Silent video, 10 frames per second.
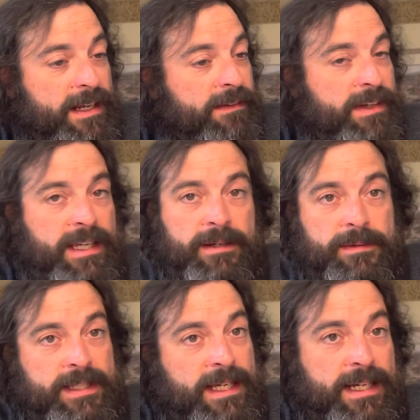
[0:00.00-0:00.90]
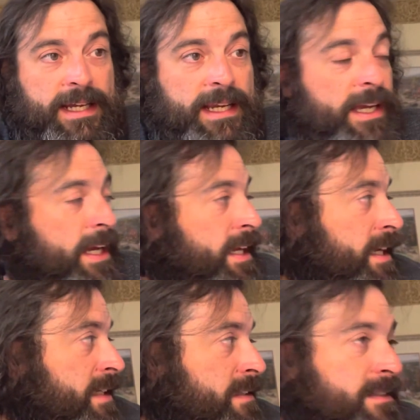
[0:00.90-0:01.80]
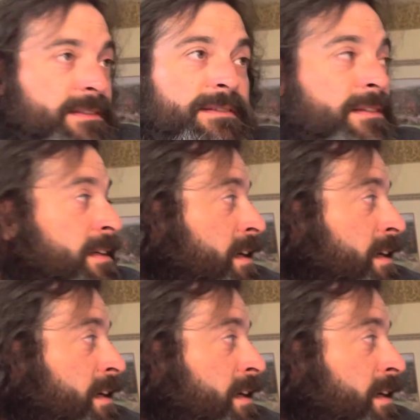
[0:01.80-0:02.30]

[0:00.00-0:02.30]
even deal with that kind of heat. It's.